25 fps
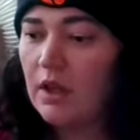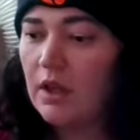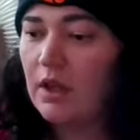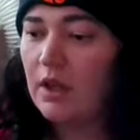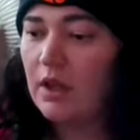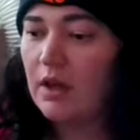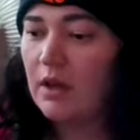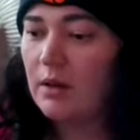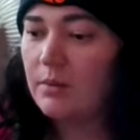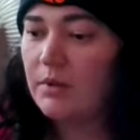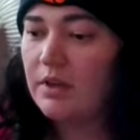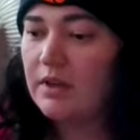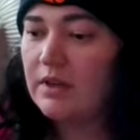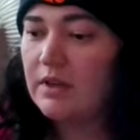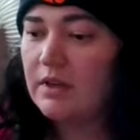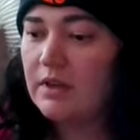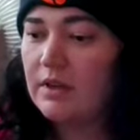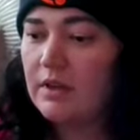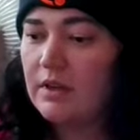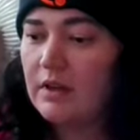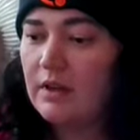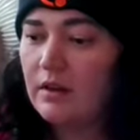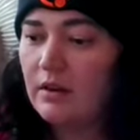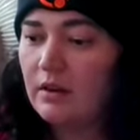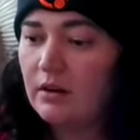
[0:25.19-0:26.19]
An
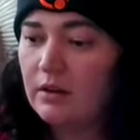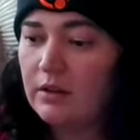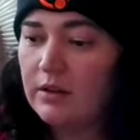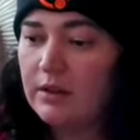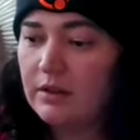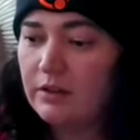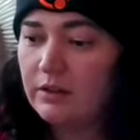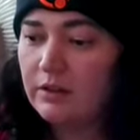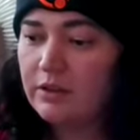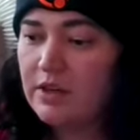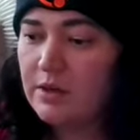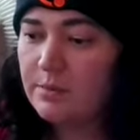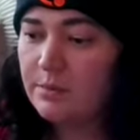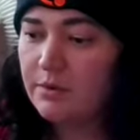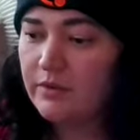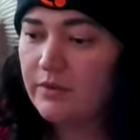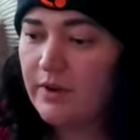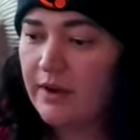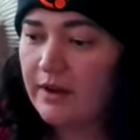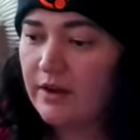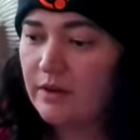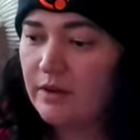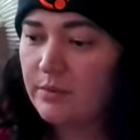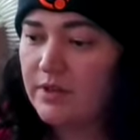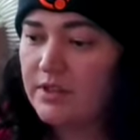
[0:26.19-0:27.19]
early learning
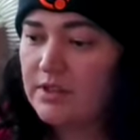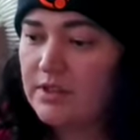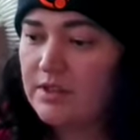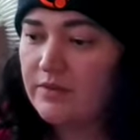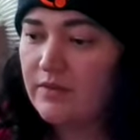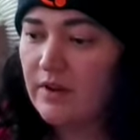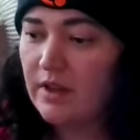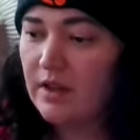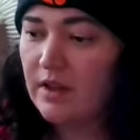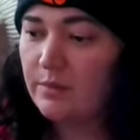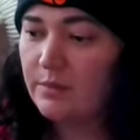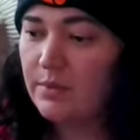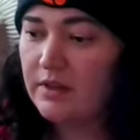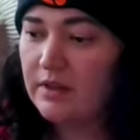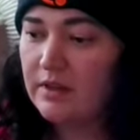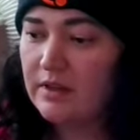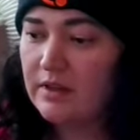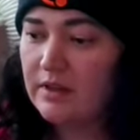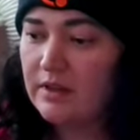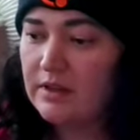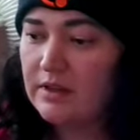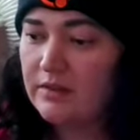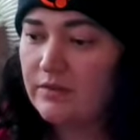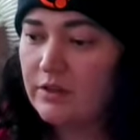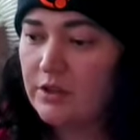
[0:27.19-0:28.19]
provider must develop an
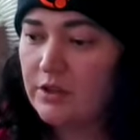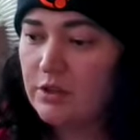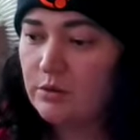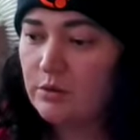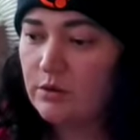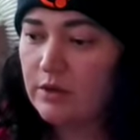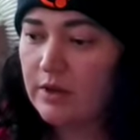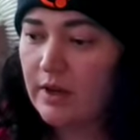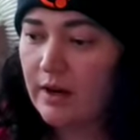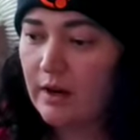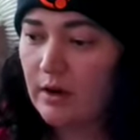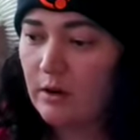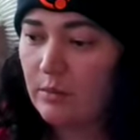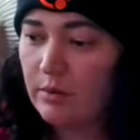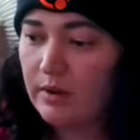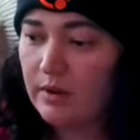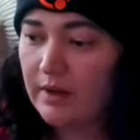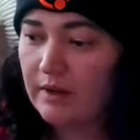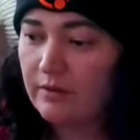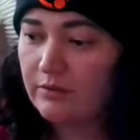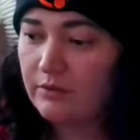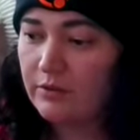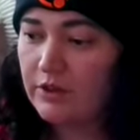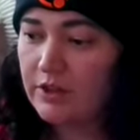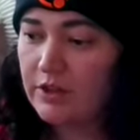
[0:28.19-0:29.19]
individual care
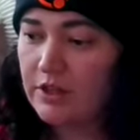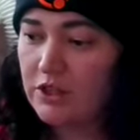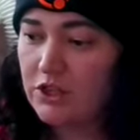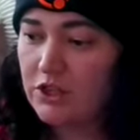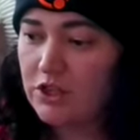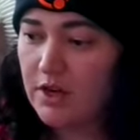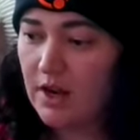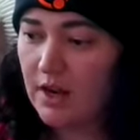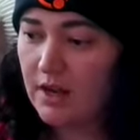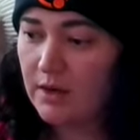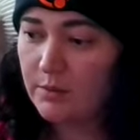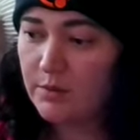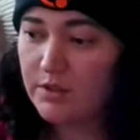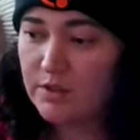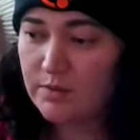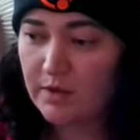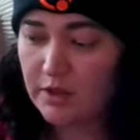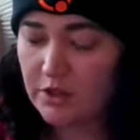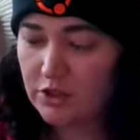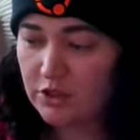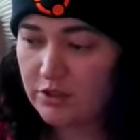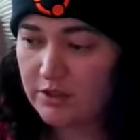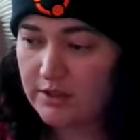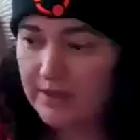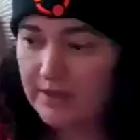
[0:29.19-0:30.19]
plan for each child with
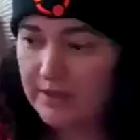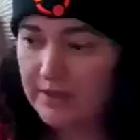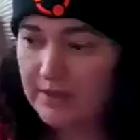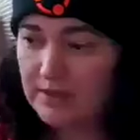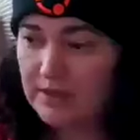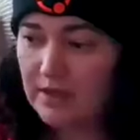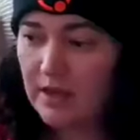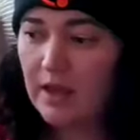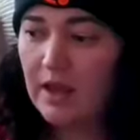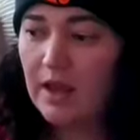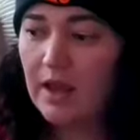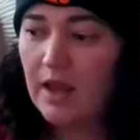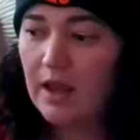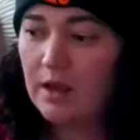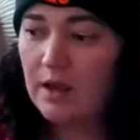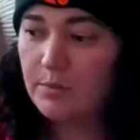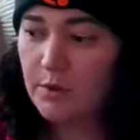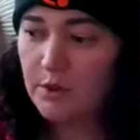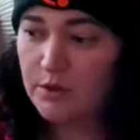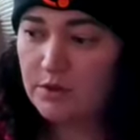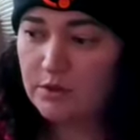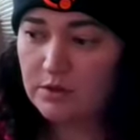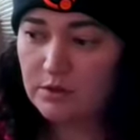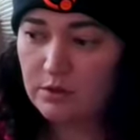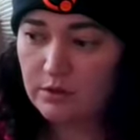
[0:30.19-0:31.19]
special needs and
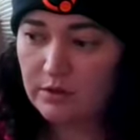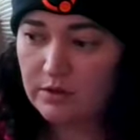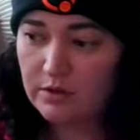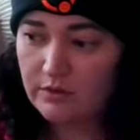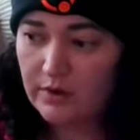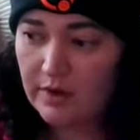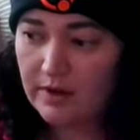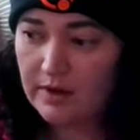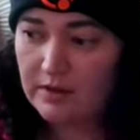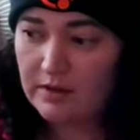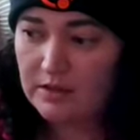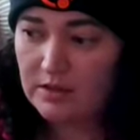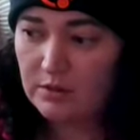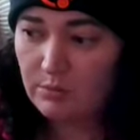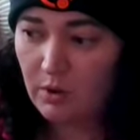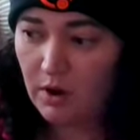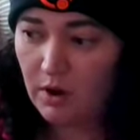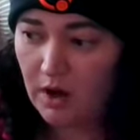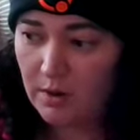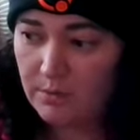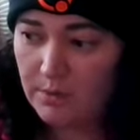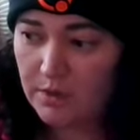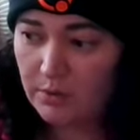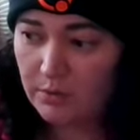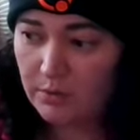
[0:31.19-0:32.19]
must notify the
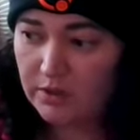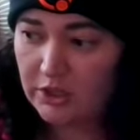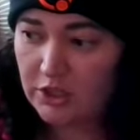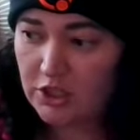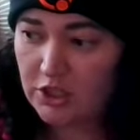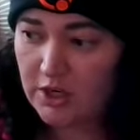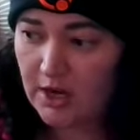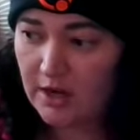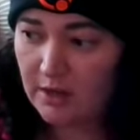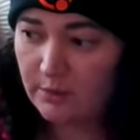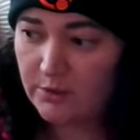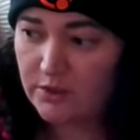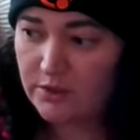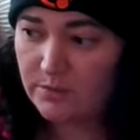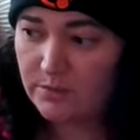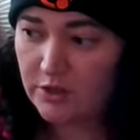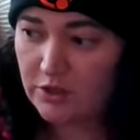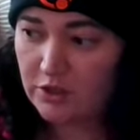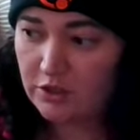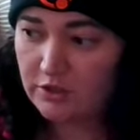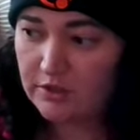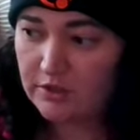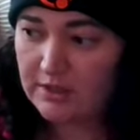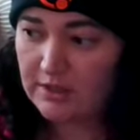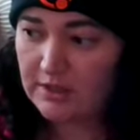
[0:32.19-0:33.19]
department when a child with
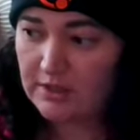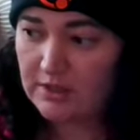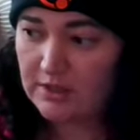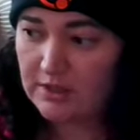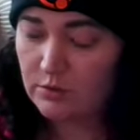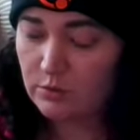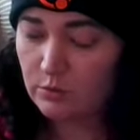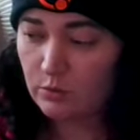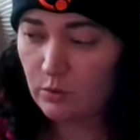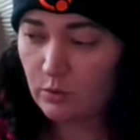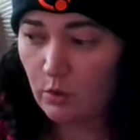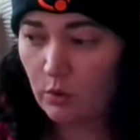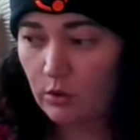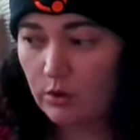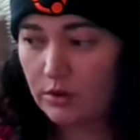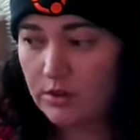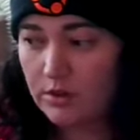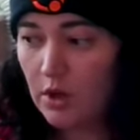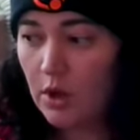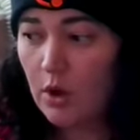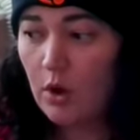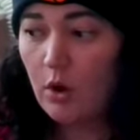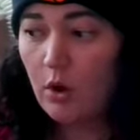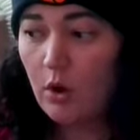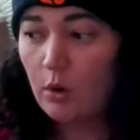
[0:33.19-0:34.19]
special needs is enrolled
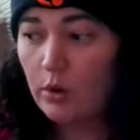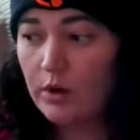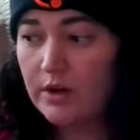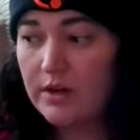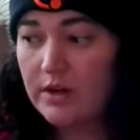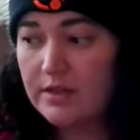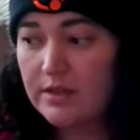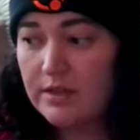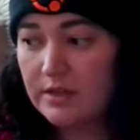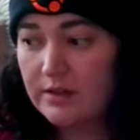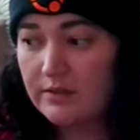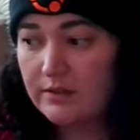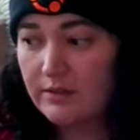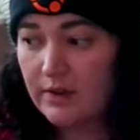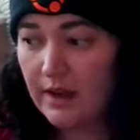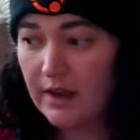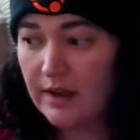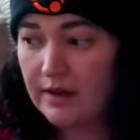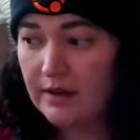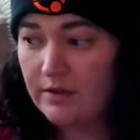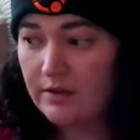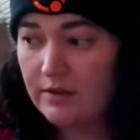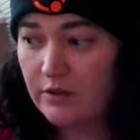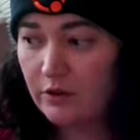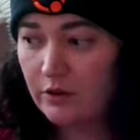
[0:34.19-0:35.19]
or identified
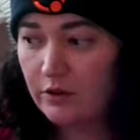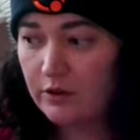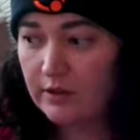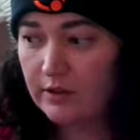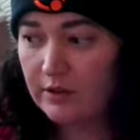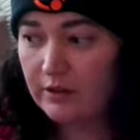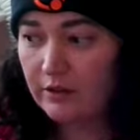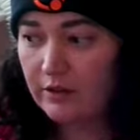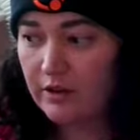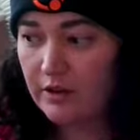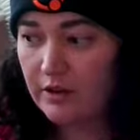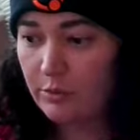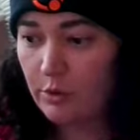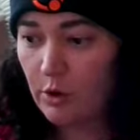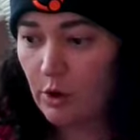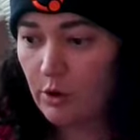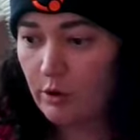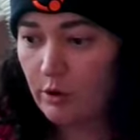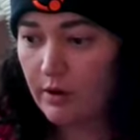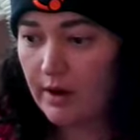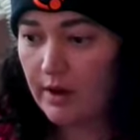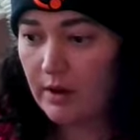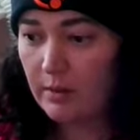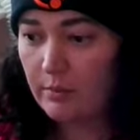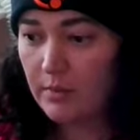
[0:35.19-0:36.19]
in the early learning
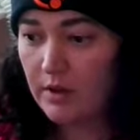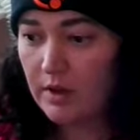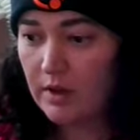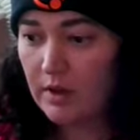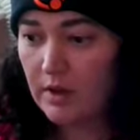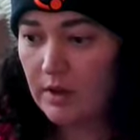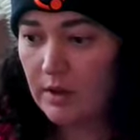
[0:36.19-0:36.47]
program.